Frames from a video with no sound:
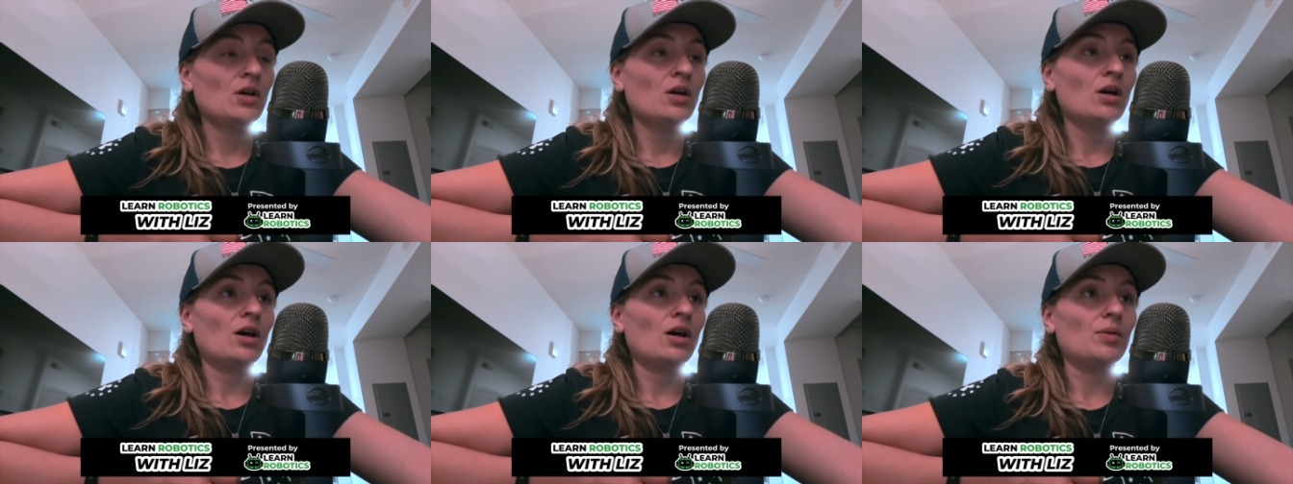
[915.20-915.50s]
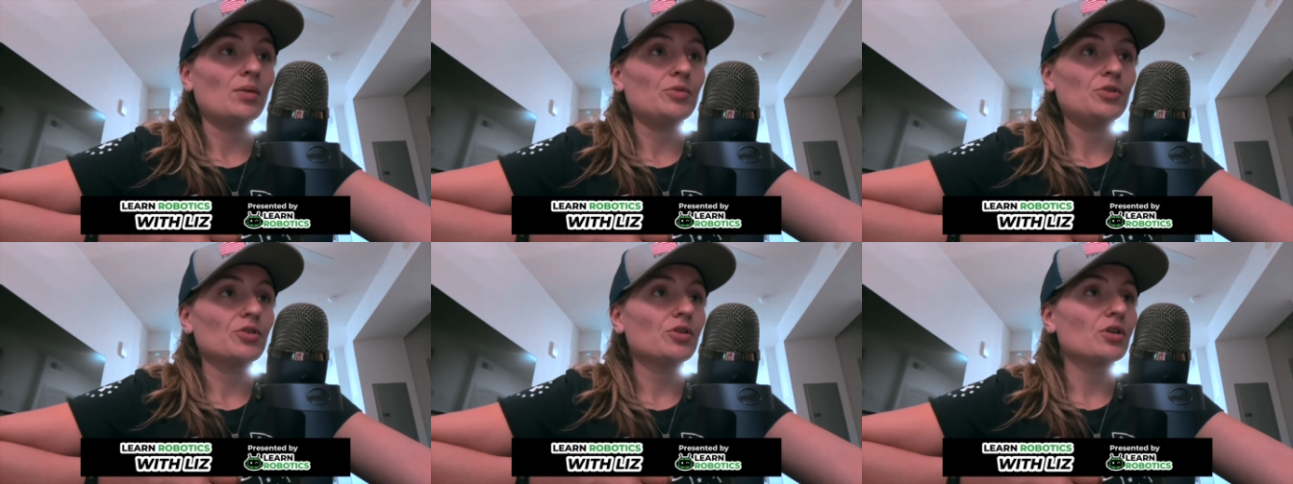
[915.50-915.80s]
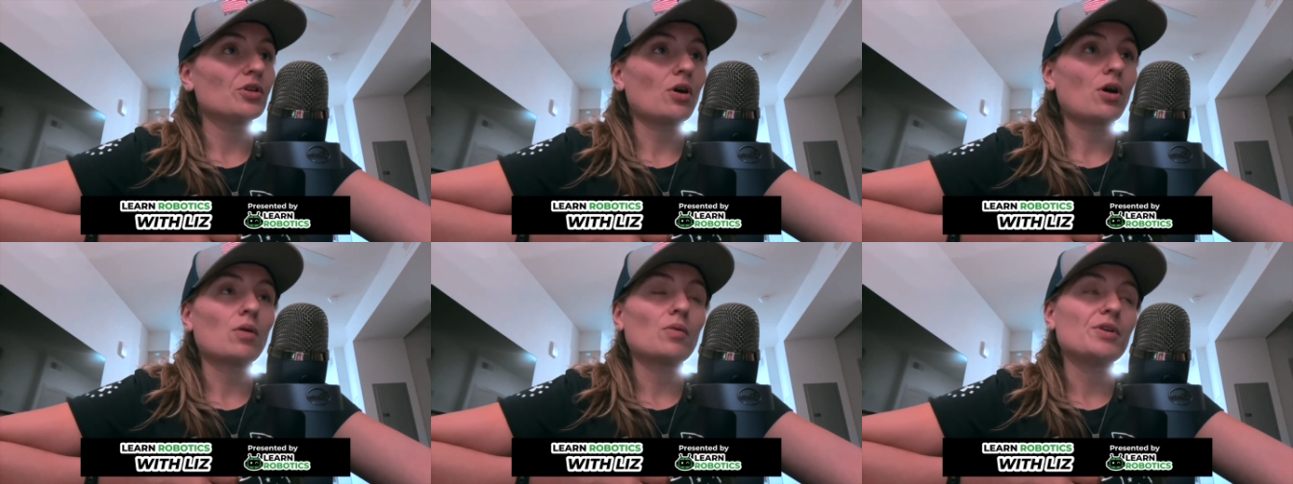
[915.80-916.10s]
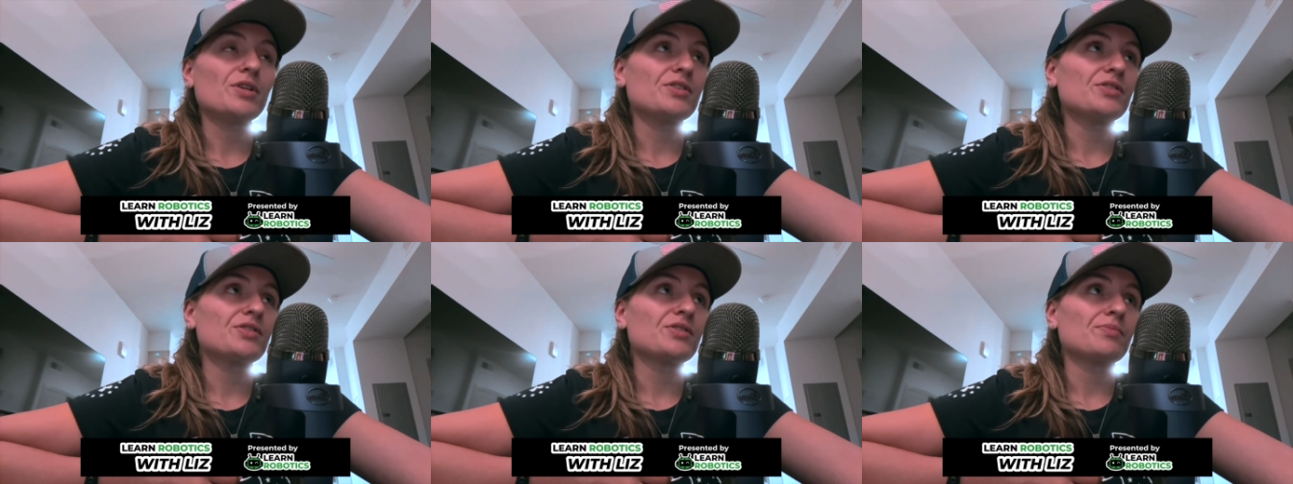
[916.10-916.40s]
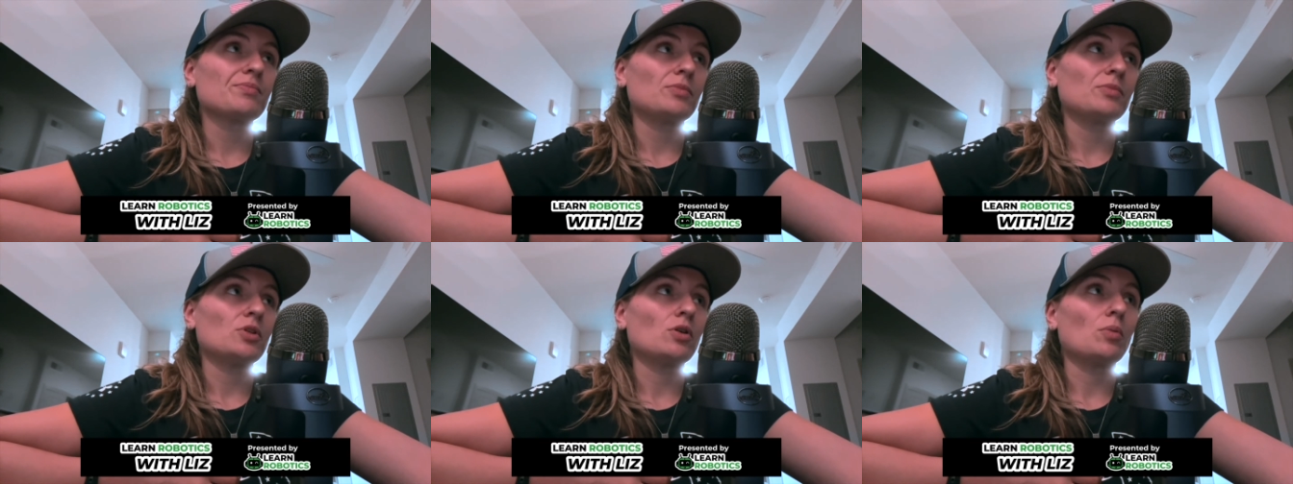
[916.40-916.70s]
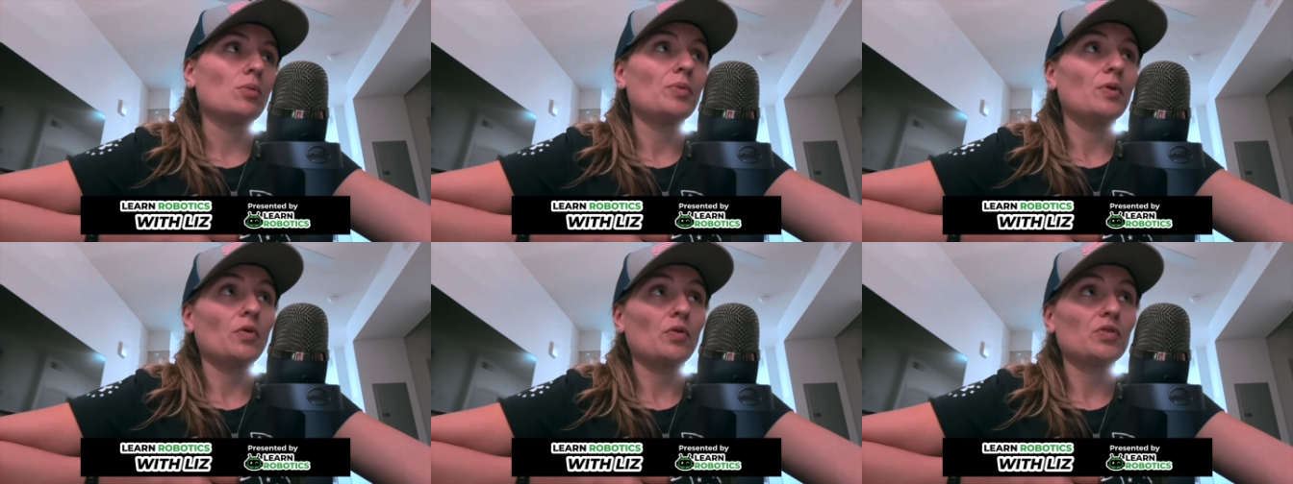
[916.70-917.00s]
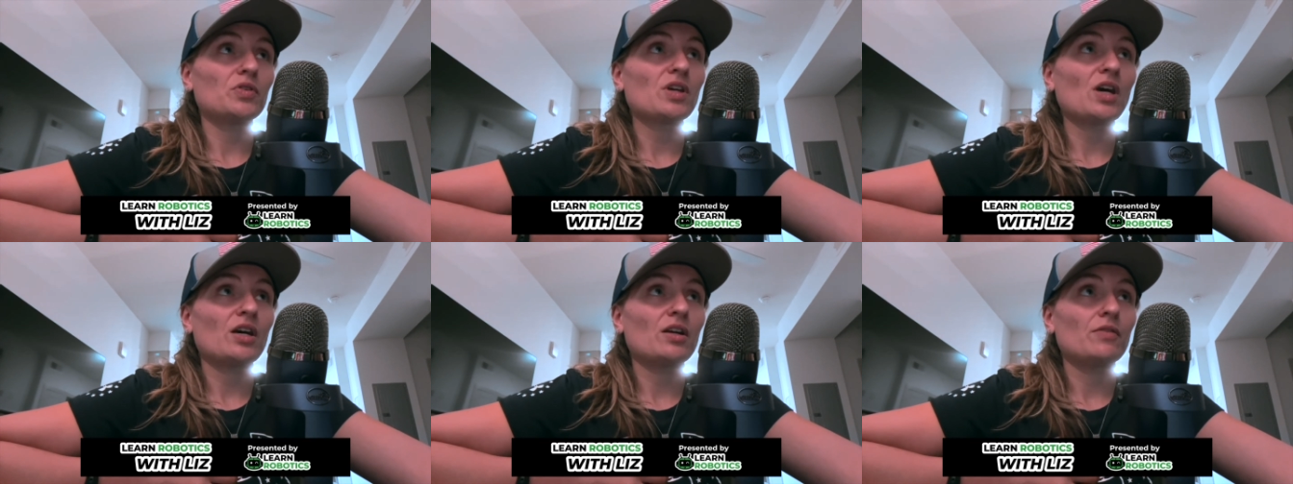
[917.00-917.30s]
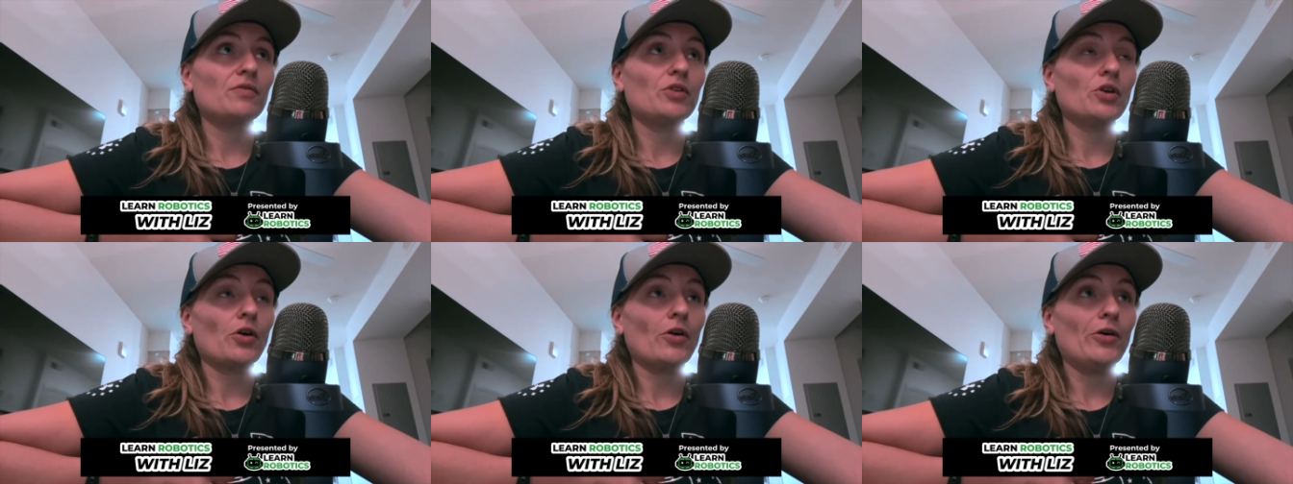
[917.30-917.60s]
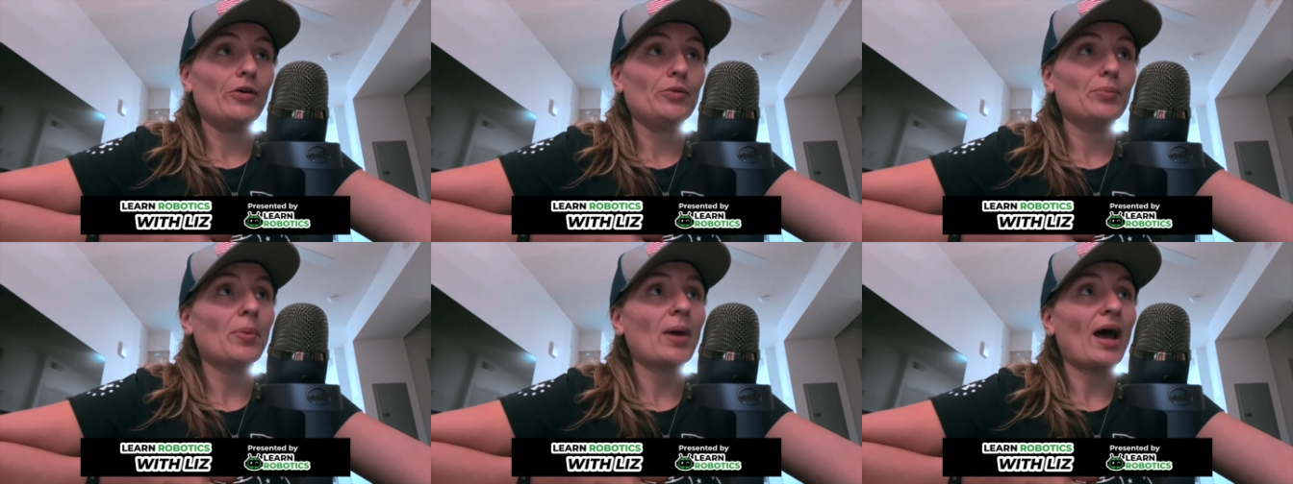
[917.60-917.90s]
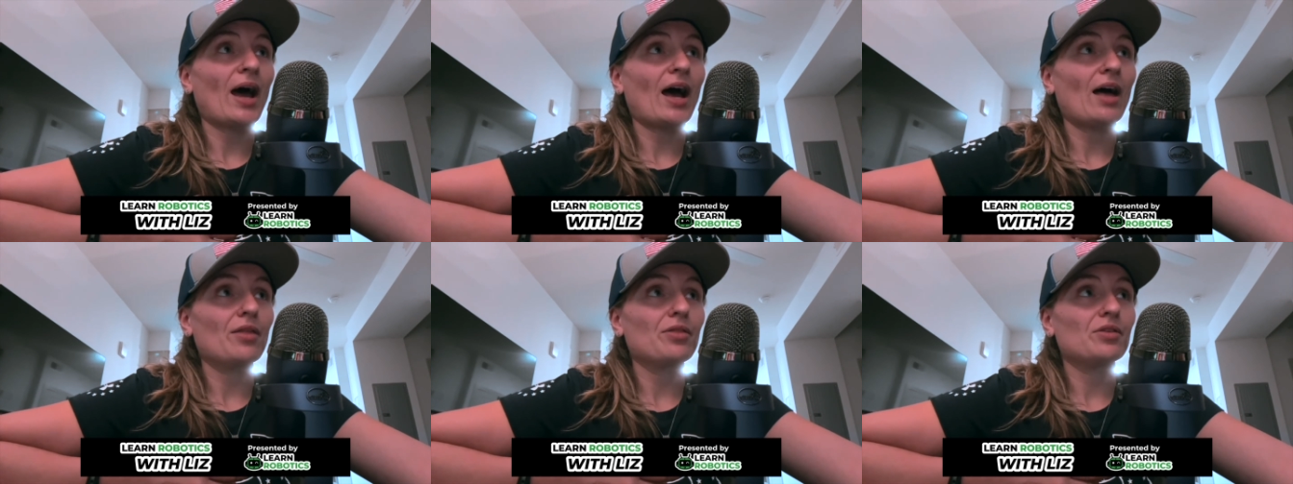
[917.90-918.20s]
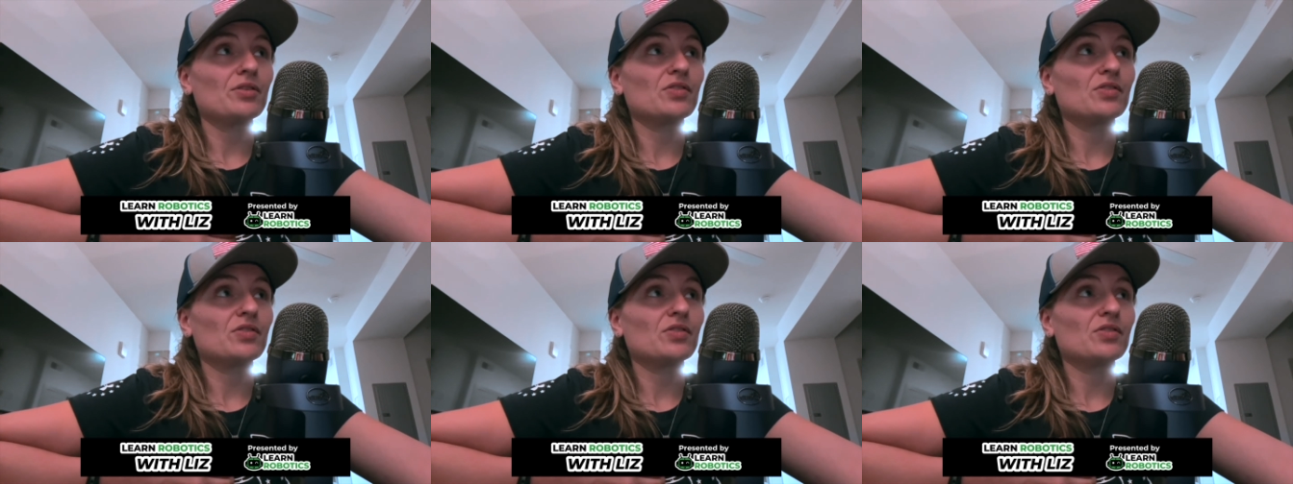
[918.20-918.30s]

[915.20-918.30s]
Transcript: um, you can always you know build kind of your own path